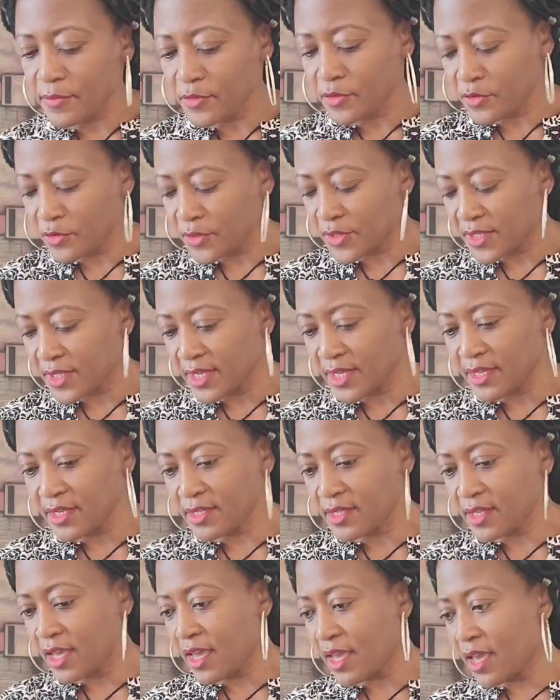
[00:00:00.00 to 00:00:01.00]

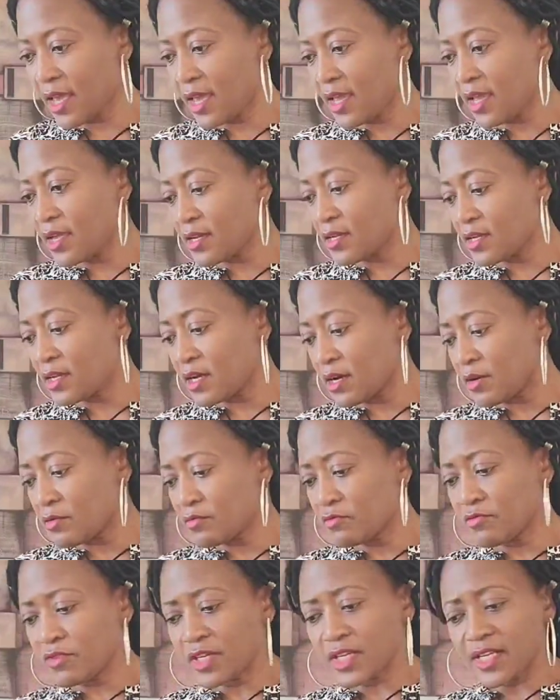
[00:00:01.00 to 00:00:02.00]
using, and
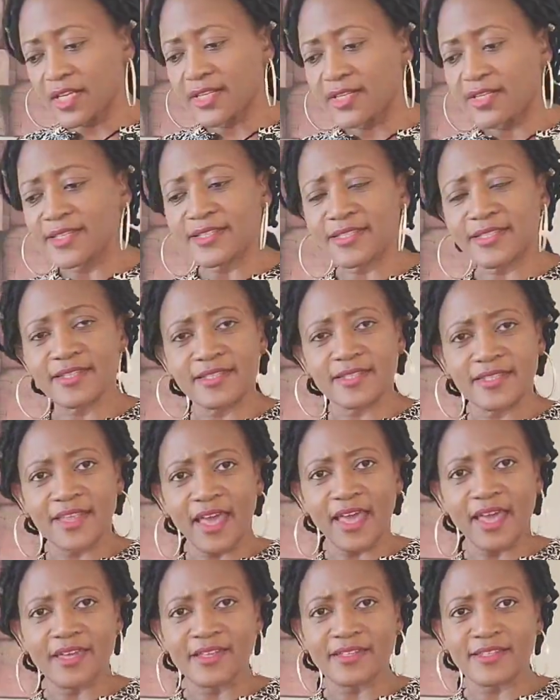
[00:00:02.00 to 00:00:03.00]
really this is
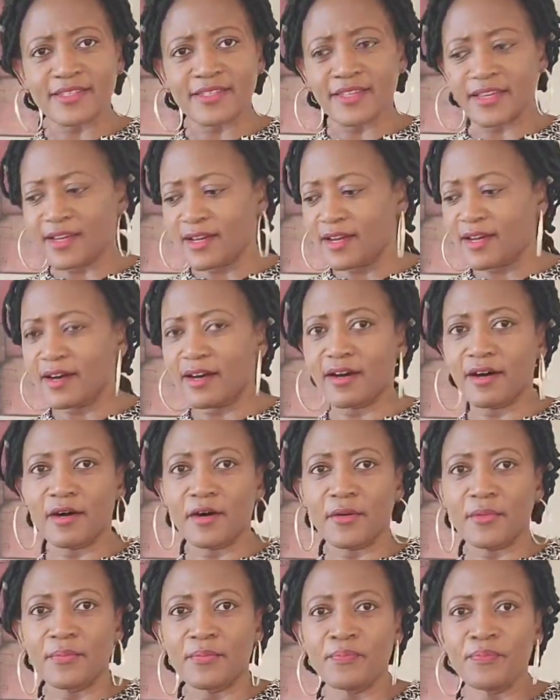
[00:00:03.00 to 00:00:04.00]
it.
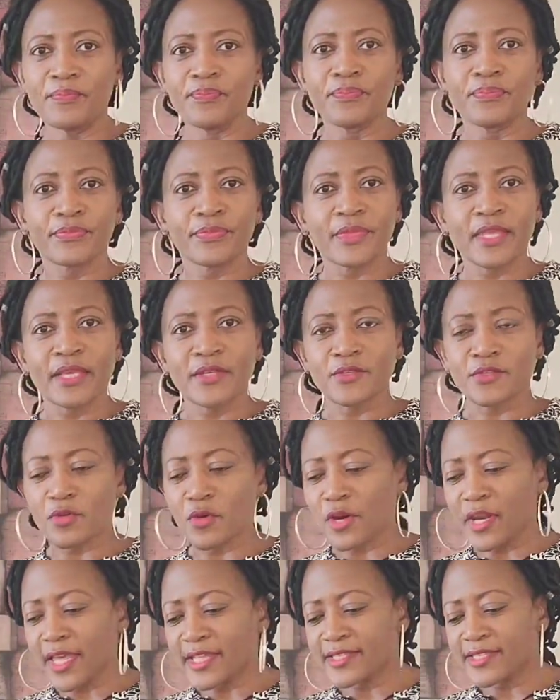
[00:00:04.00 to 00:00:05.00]

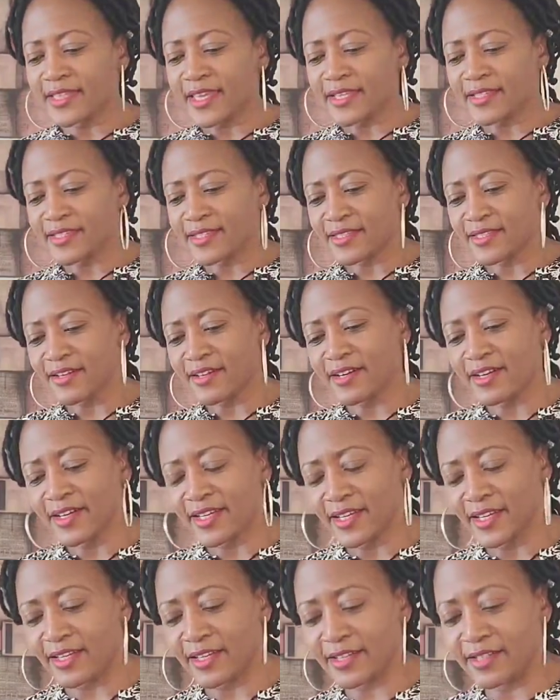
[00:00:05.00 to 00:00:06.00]
So let's get
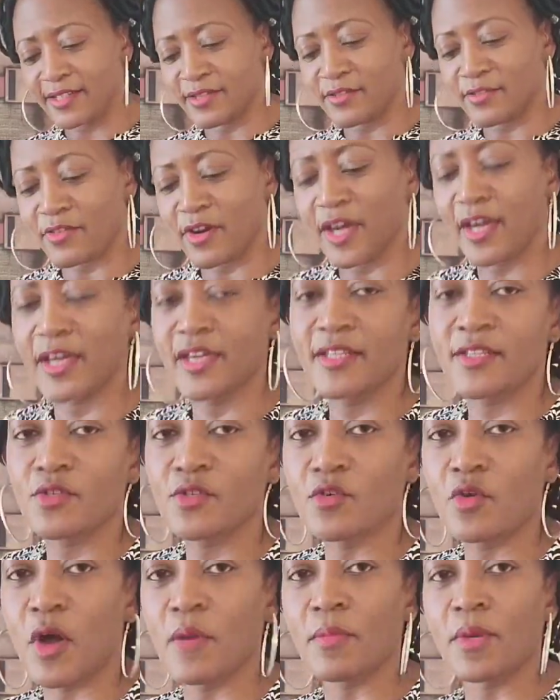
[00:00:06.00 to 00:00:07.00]
started, right?
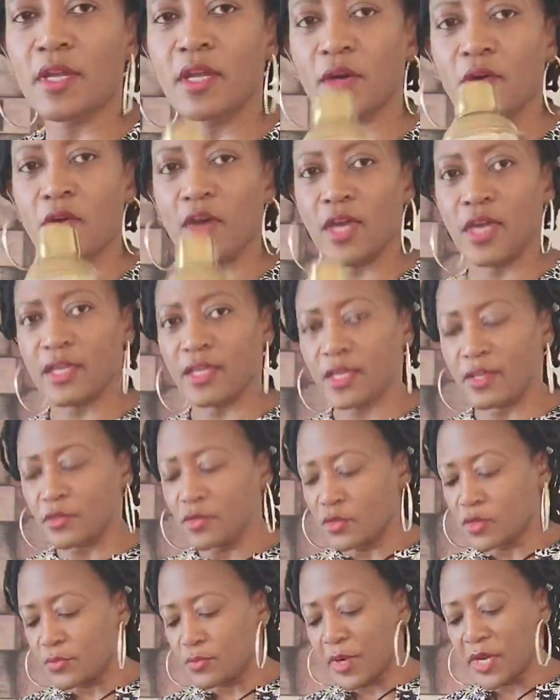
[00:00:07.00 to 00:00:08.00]
So I'm gonna go ahead and
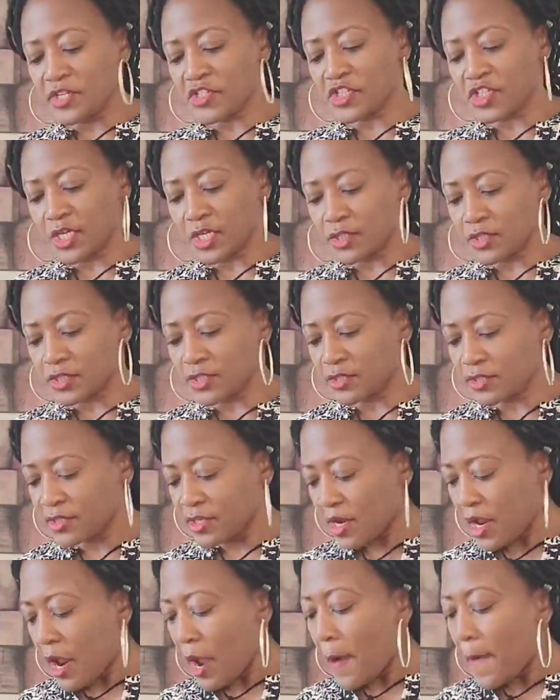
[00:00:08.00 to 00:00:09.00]
use my shaker,
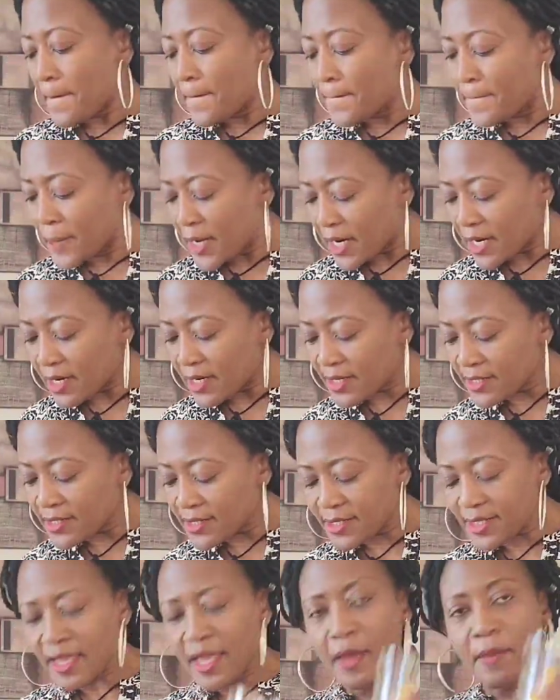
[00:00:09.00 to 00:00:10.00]

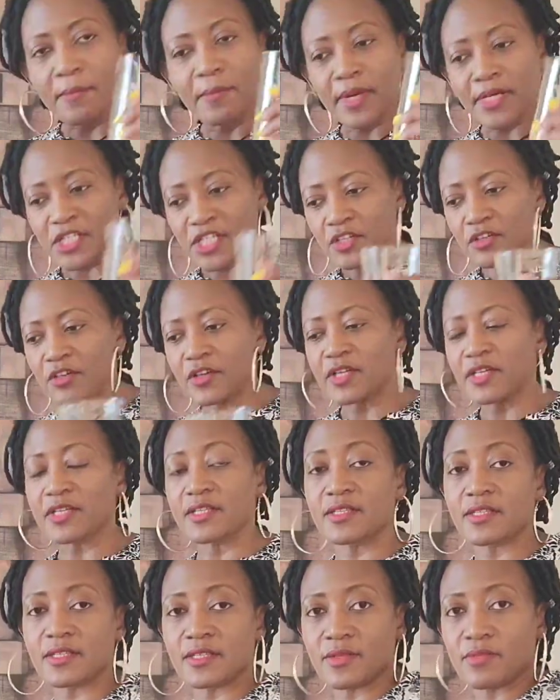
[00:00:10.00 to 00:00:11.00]
but my shaker
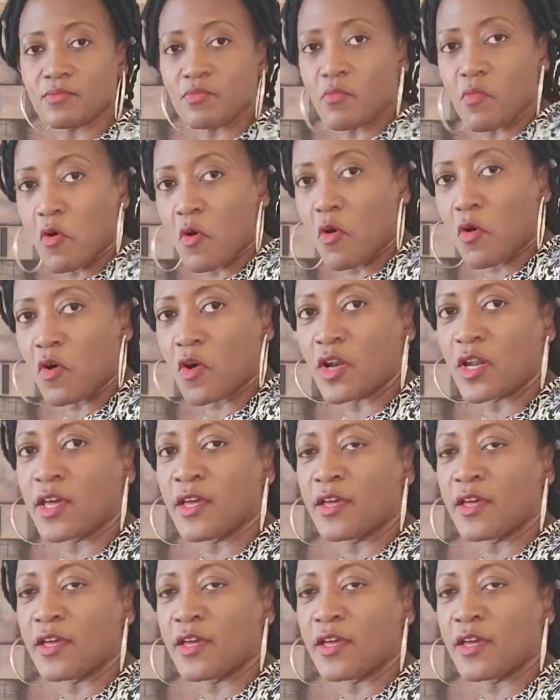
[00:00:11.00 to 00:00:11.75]
is small,